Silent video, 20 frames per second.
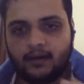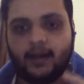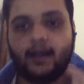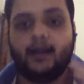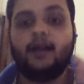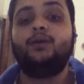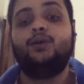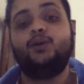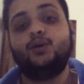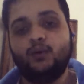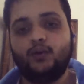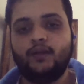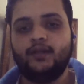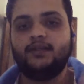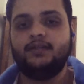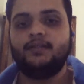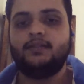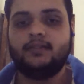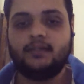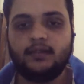head to
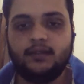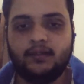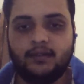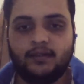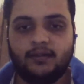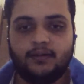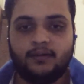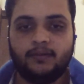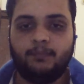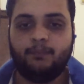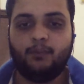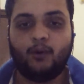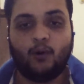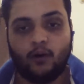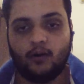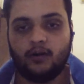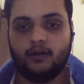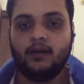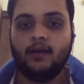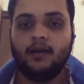his
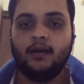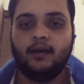ball